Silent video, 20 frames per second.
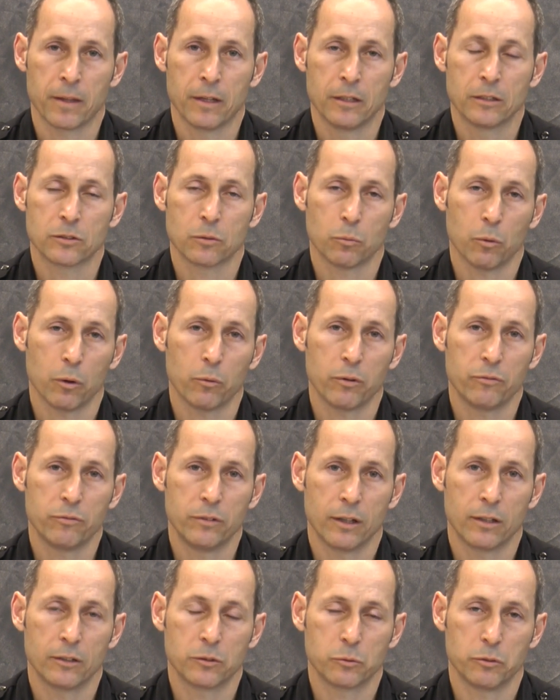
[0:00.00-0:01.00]
So what we've
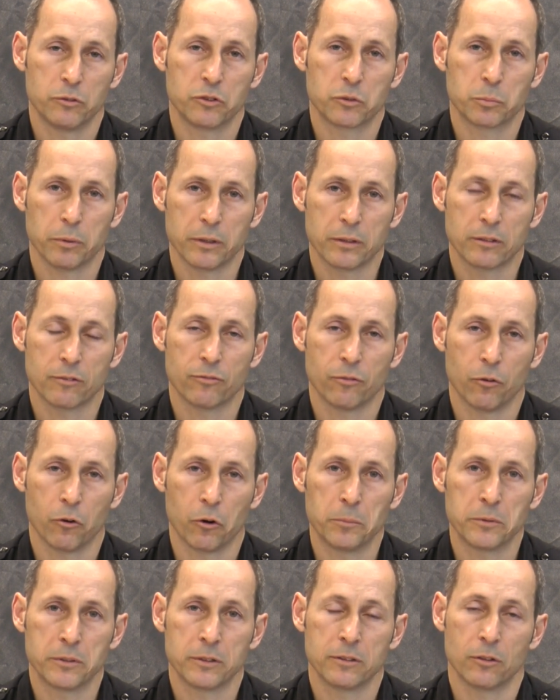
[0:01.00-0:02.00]
done is we've split the
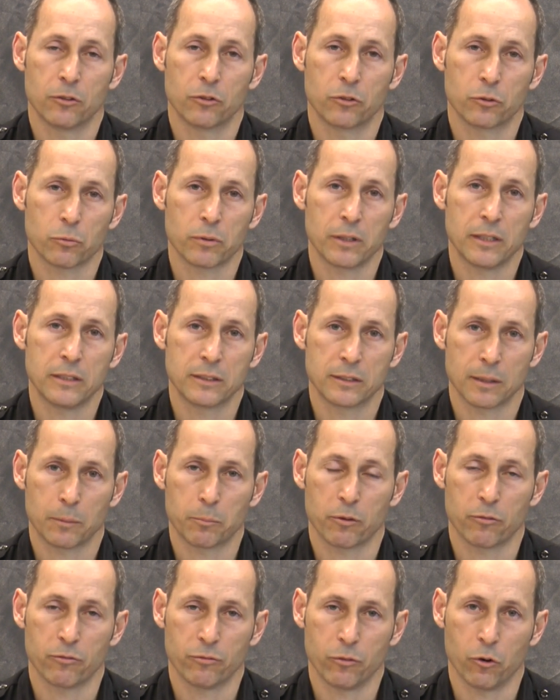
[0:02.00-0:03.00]
forms into three
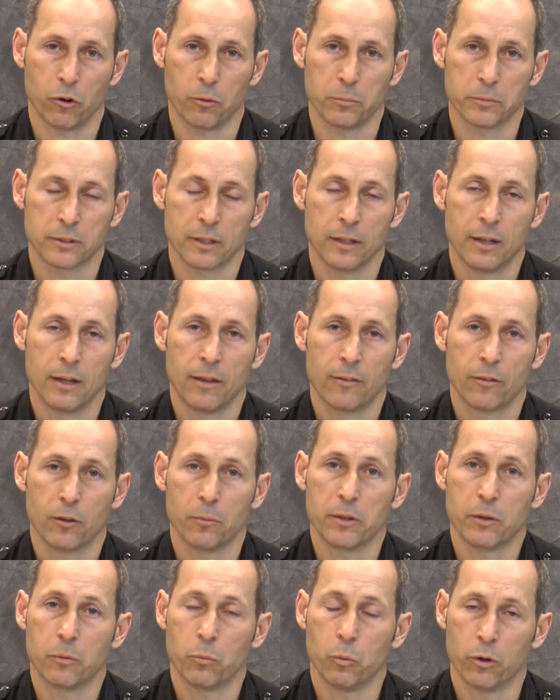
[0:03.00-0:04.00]
separate forms. There'll
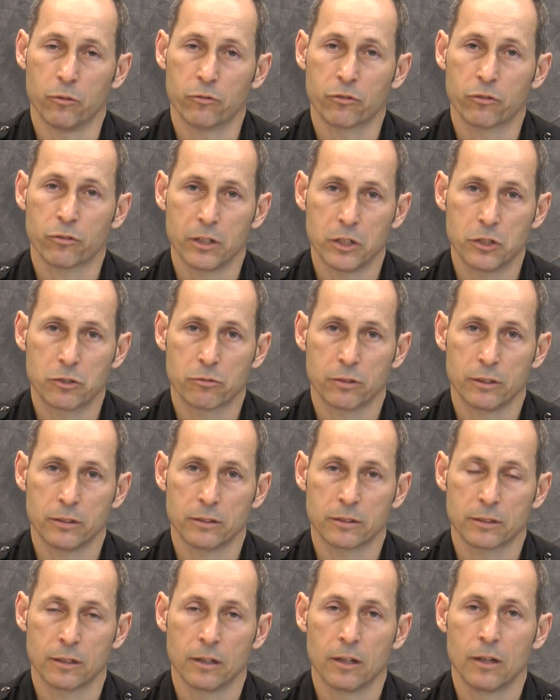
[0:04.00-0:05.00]
be one for
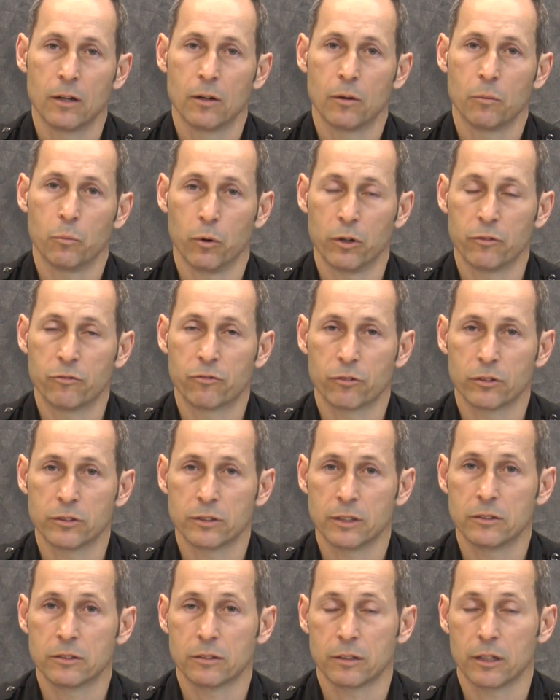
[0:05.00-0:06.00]
injuries, one for
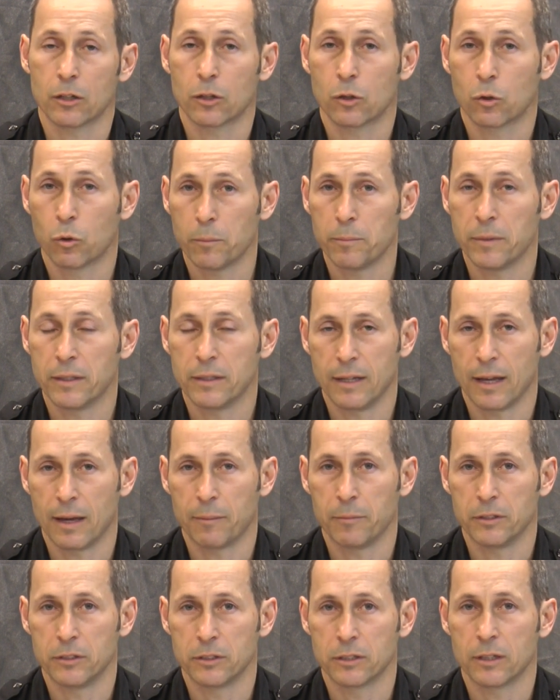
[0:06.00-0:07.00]
essentially equipment
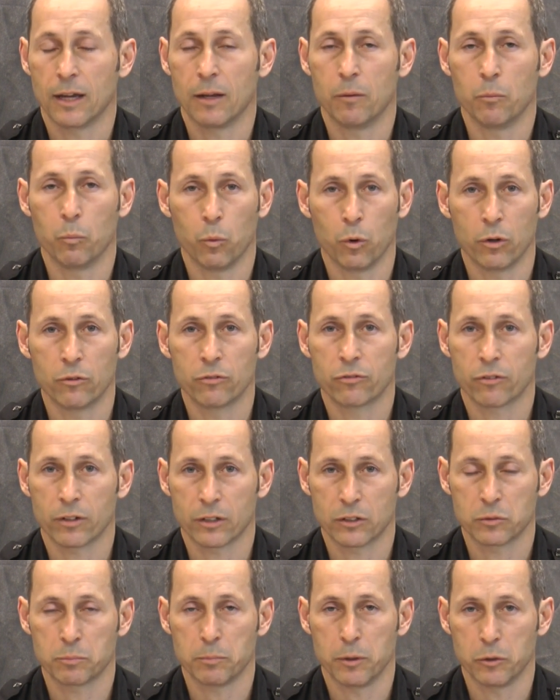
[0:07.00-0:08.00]
damage, and one for
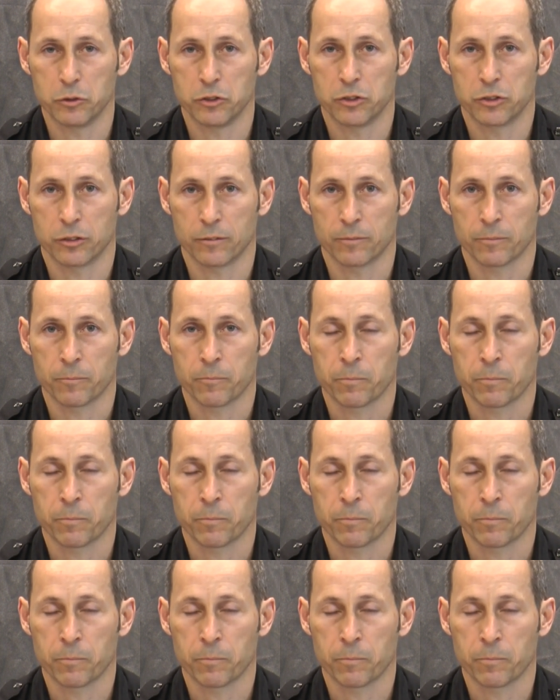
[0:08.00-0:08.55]
exposure.